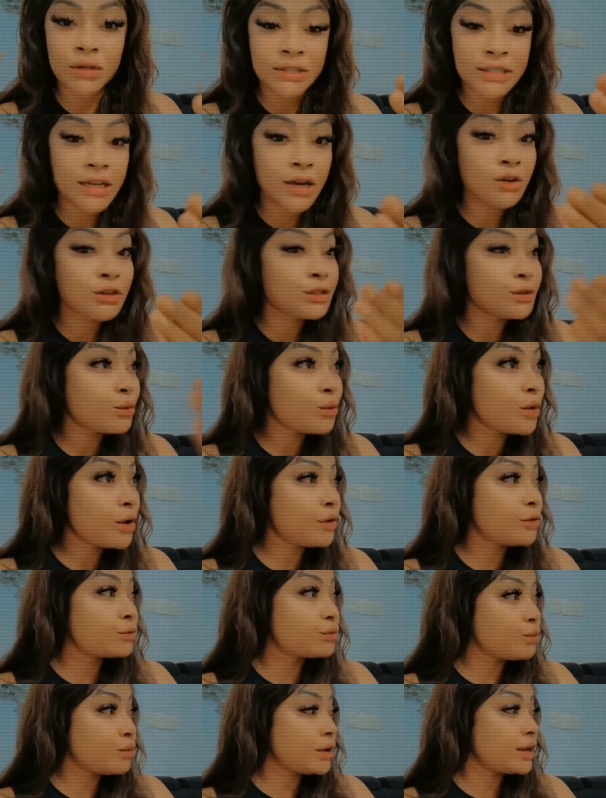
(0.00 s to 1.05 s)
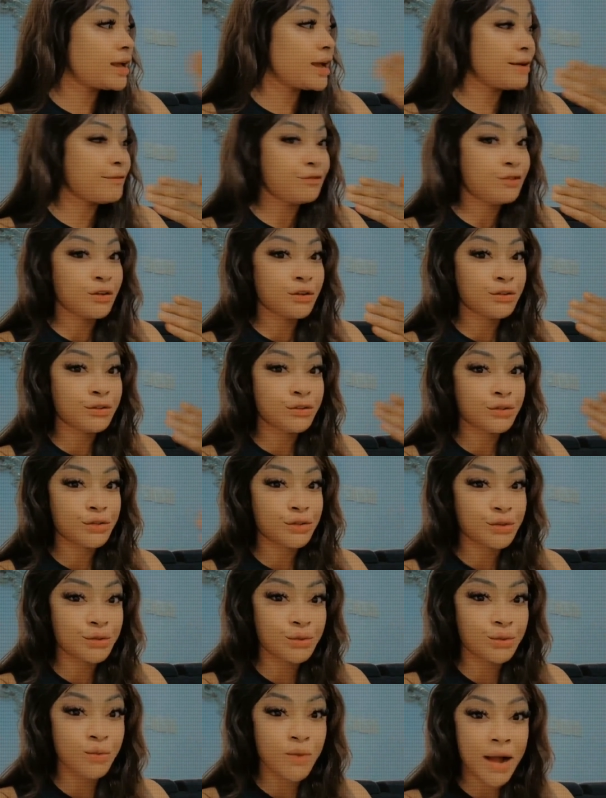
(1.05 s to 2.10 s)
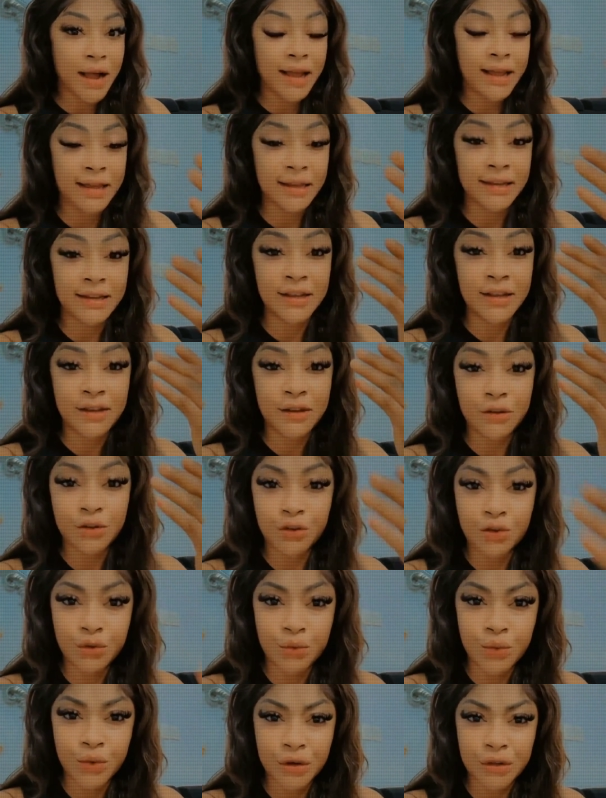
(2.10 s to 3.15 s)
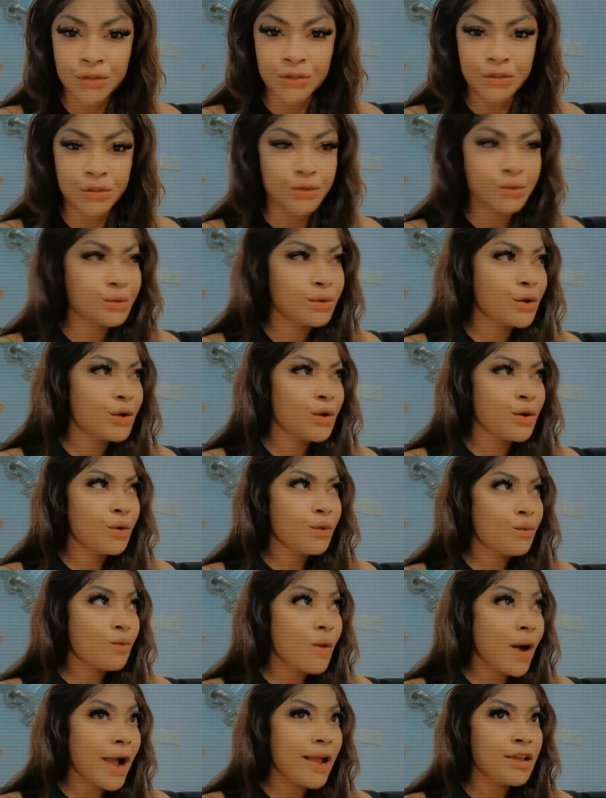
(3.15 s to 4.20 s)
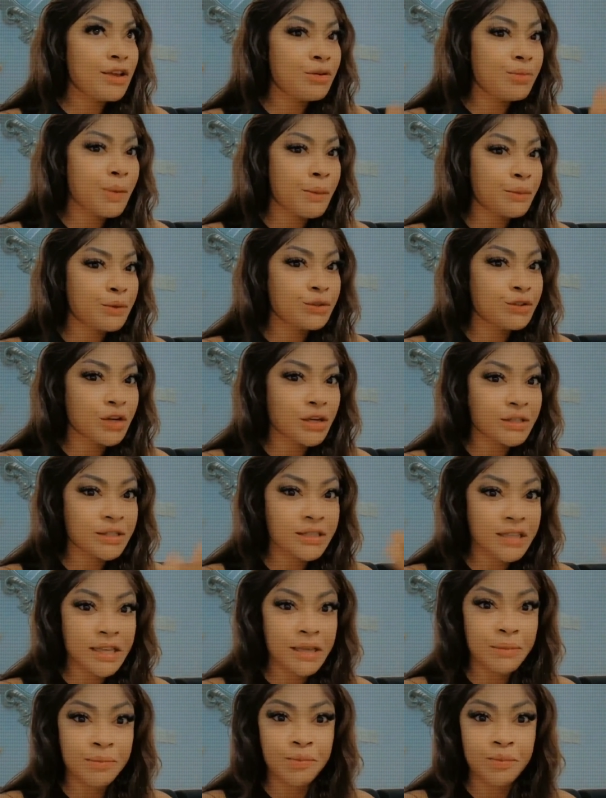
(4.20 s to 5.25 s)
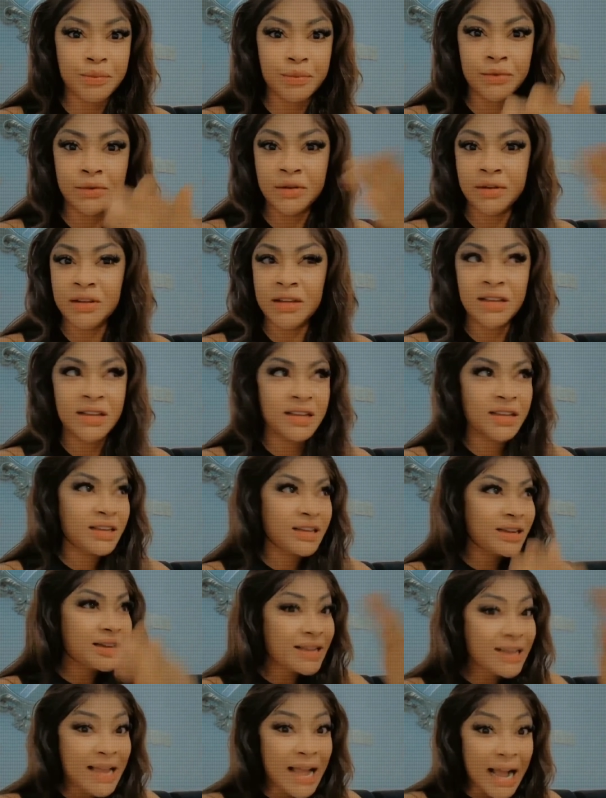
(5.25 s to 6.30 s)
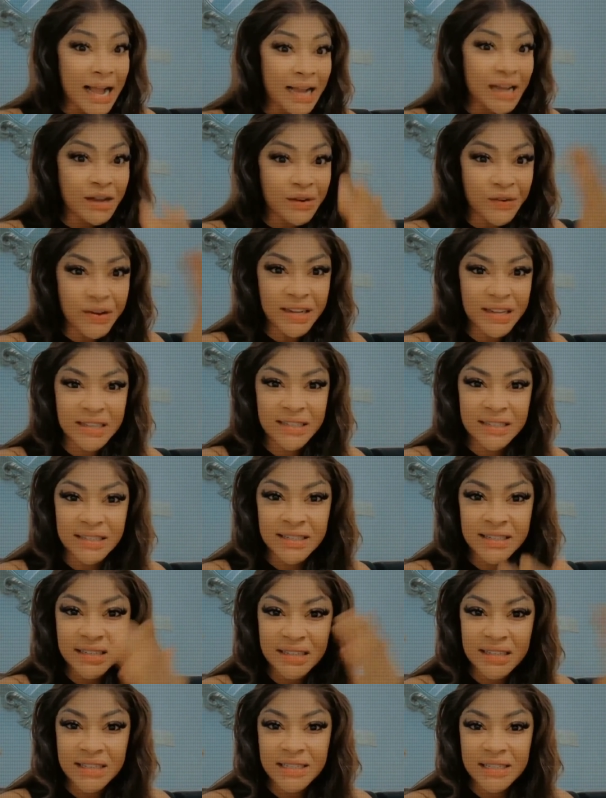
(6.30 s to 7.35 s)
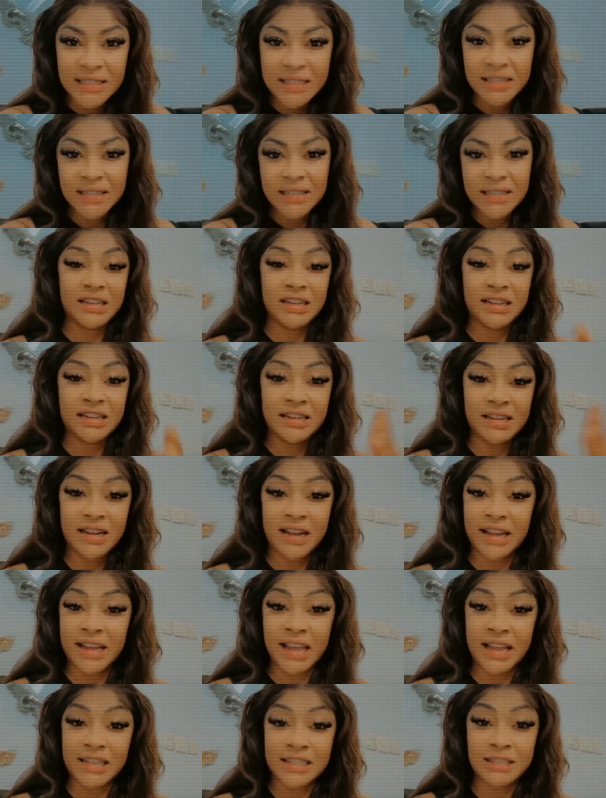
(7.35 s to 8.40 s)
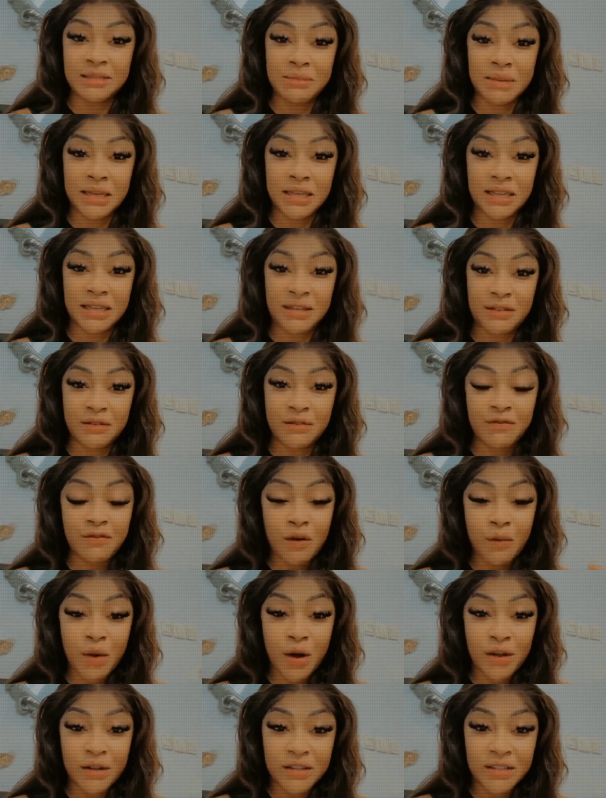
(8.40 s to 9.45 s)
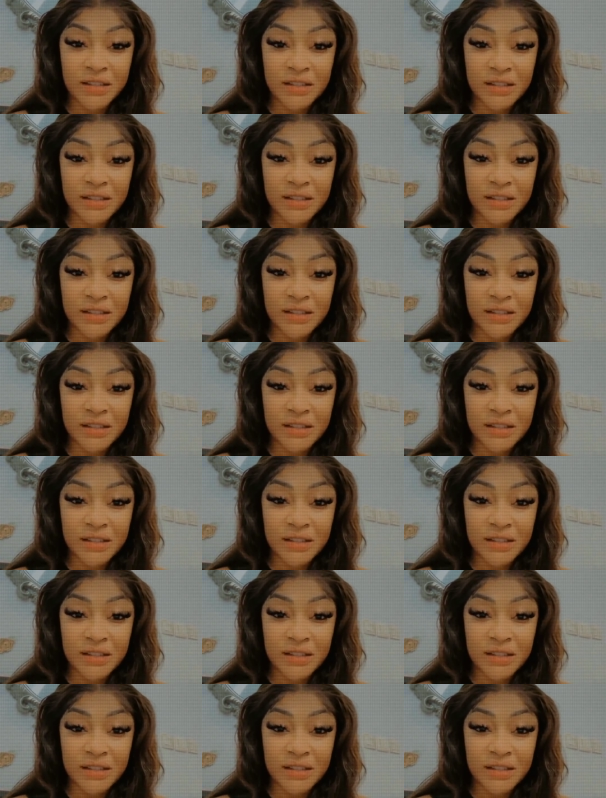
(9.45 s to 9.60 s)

Tell the world what I have done to you. Why you want to? Why you people just keep gangrene against me? For what?